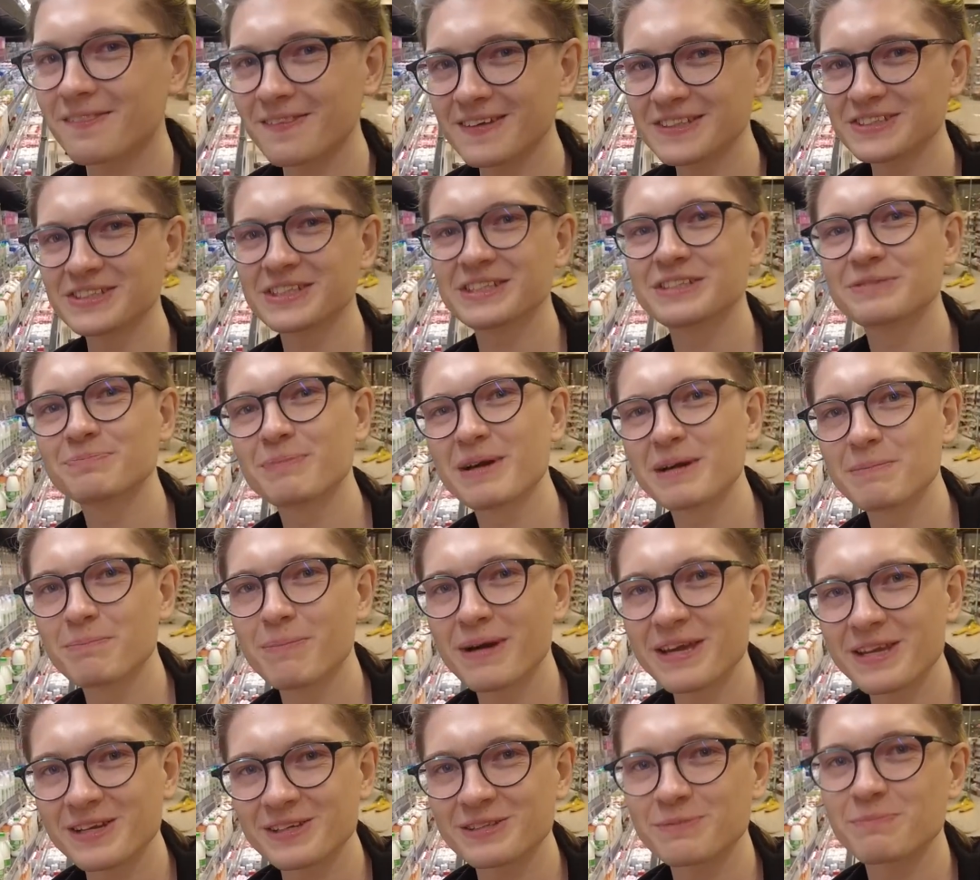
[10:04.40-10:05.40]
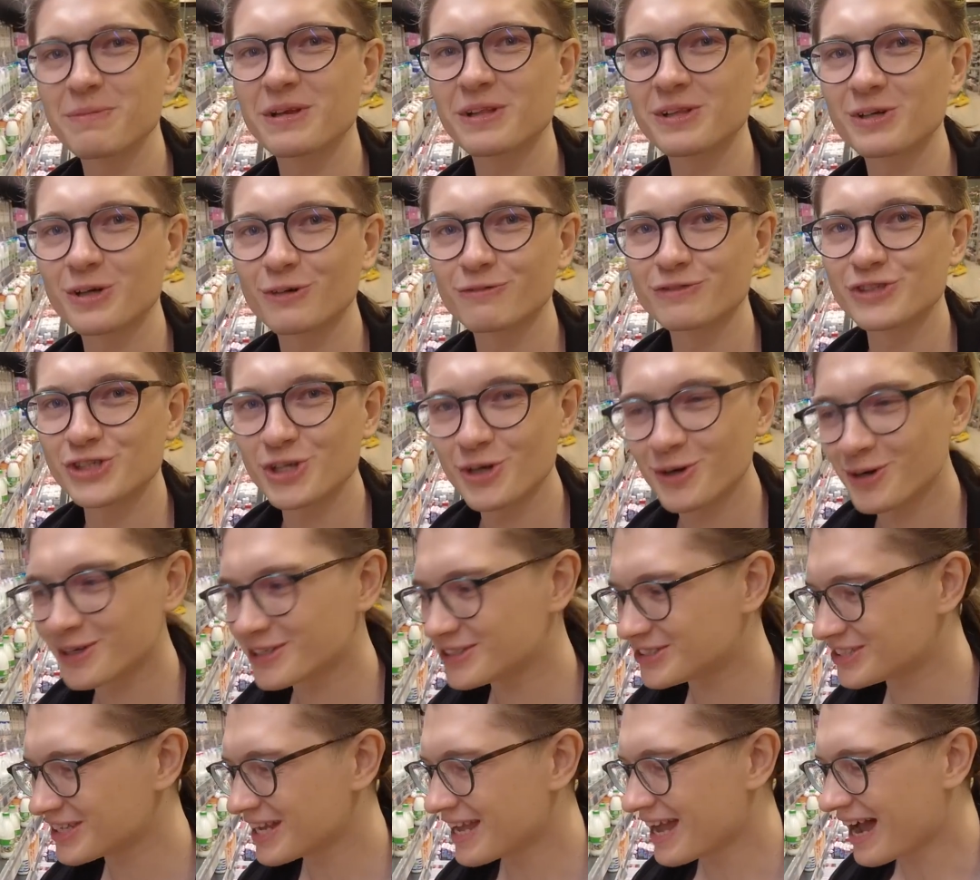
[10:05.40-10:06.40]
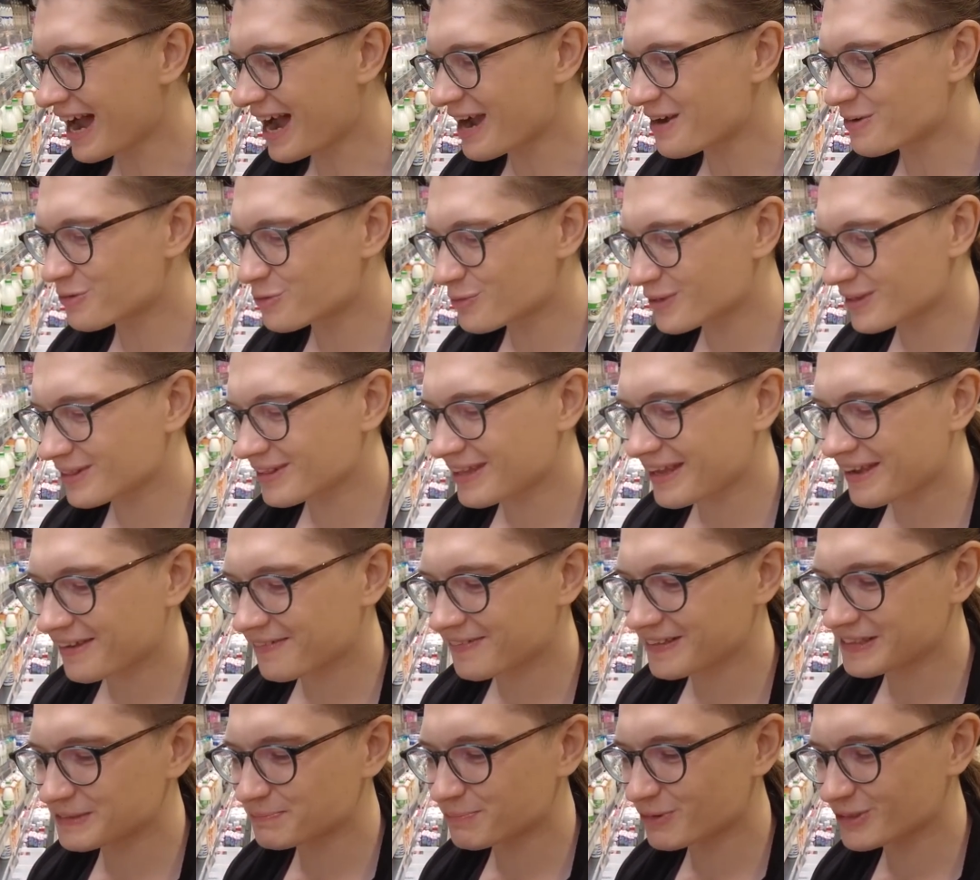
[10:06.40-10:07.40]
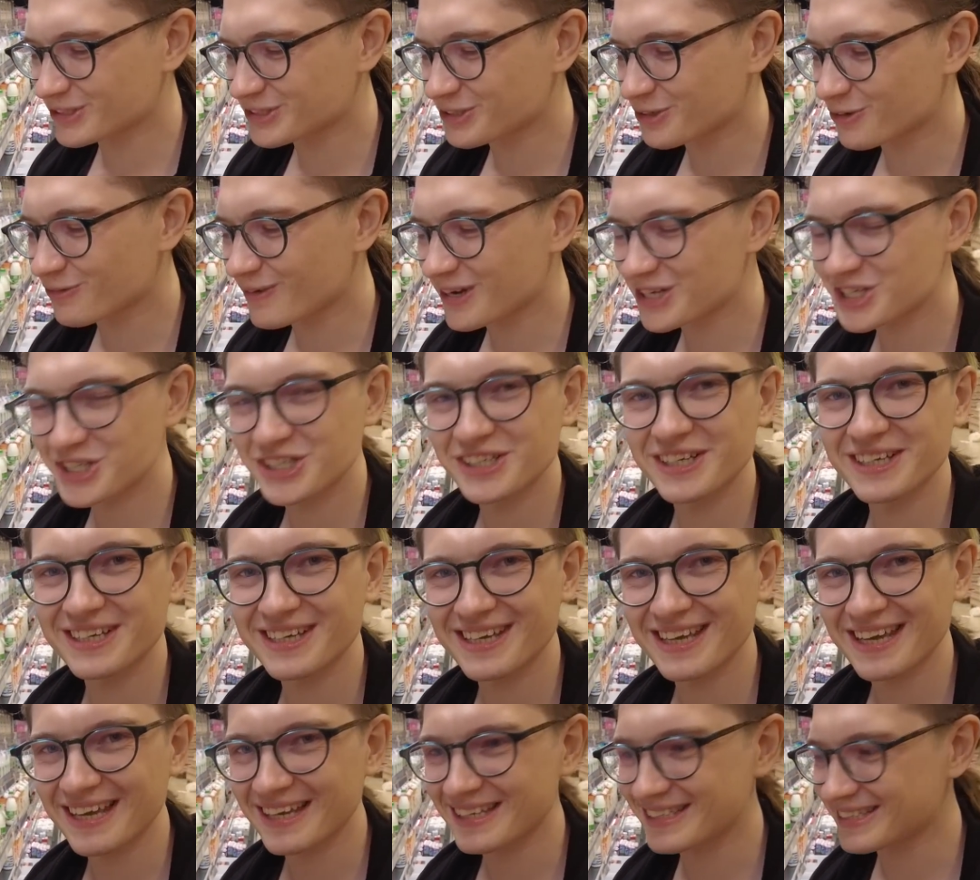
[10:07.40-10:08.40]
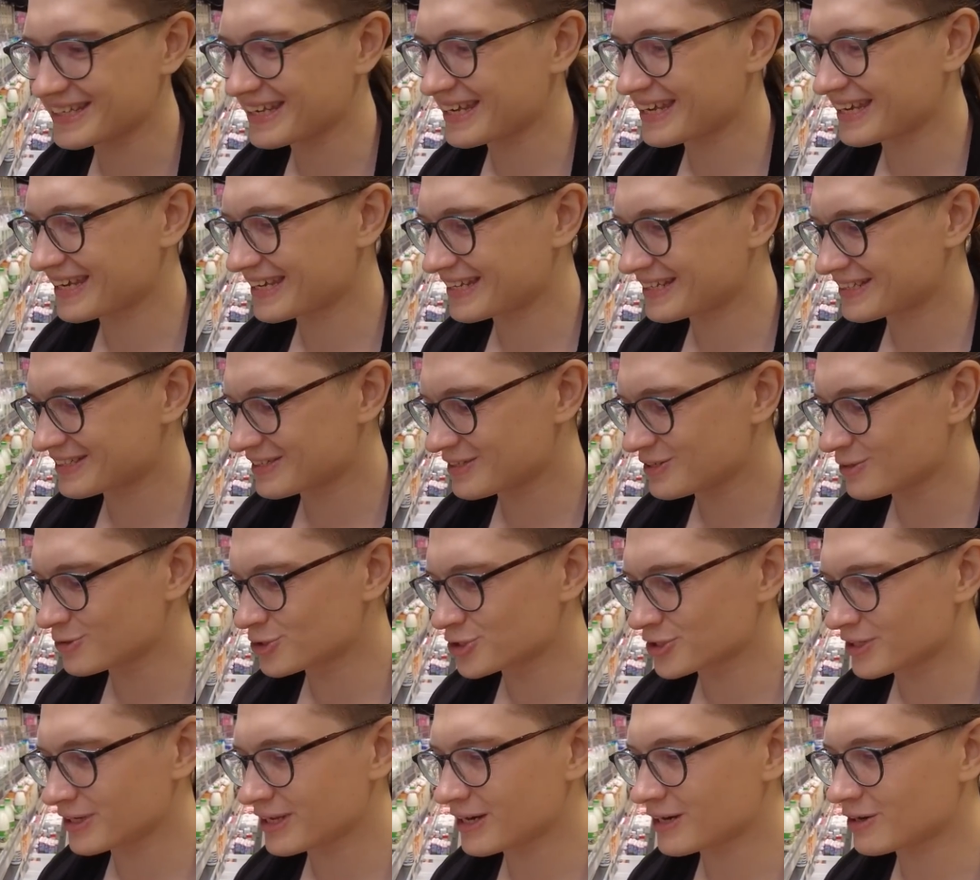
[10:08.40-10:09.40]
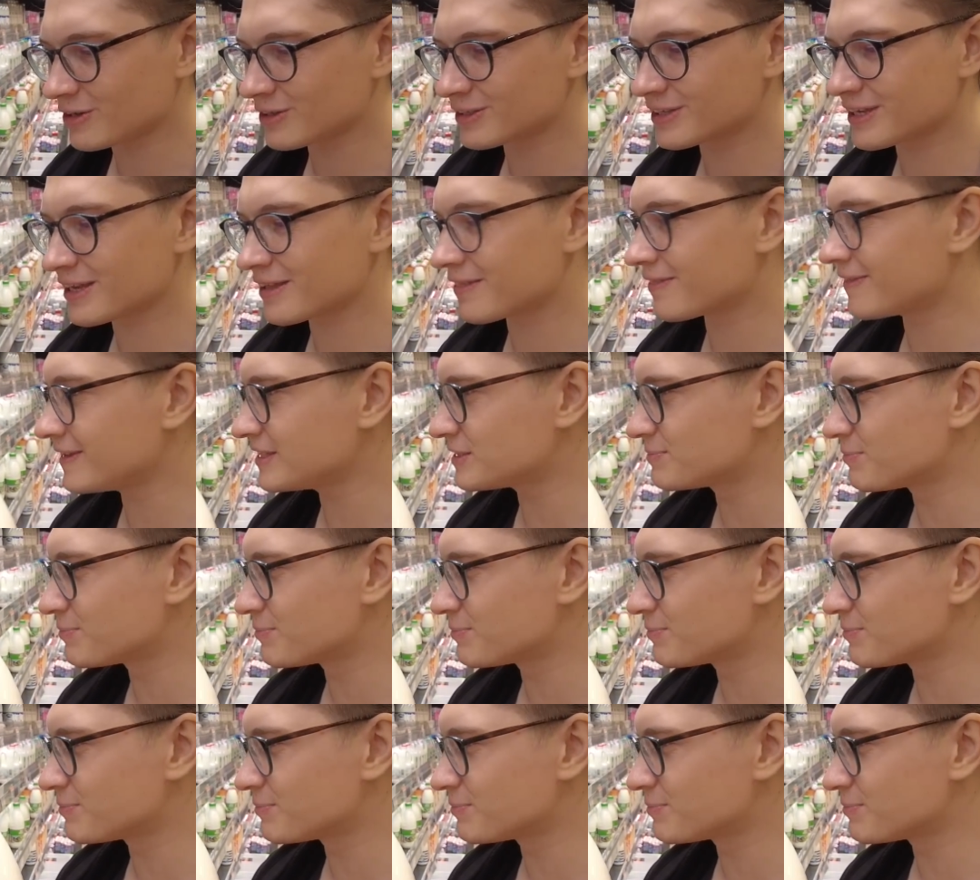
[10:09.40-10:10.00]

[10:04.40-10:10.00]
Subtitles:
this is my baked milk of choice. I really like this Prostokvashina cat, and usually I'll get this